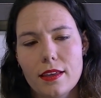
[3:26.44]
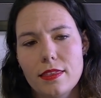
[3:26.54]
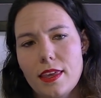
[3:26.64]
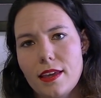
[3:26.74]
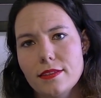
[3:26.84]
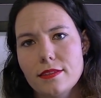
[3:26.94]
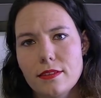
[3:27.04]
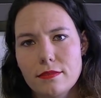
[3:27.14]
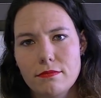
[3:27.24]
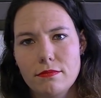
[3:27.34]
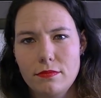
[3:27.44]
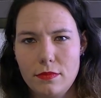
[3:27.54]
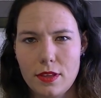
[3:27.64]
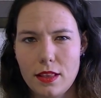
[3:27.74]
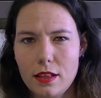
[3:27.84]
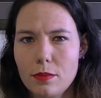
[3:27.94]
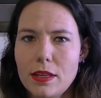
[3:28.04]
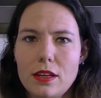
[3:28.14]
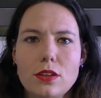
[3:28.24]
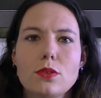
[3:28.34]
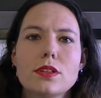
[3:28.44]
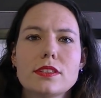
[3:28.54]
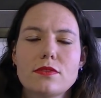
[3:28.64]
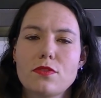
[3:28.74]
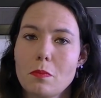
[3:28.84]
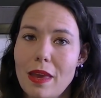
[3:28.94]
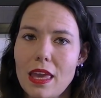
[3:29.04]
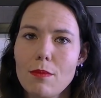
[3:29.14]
There's a little bit of nuance for me,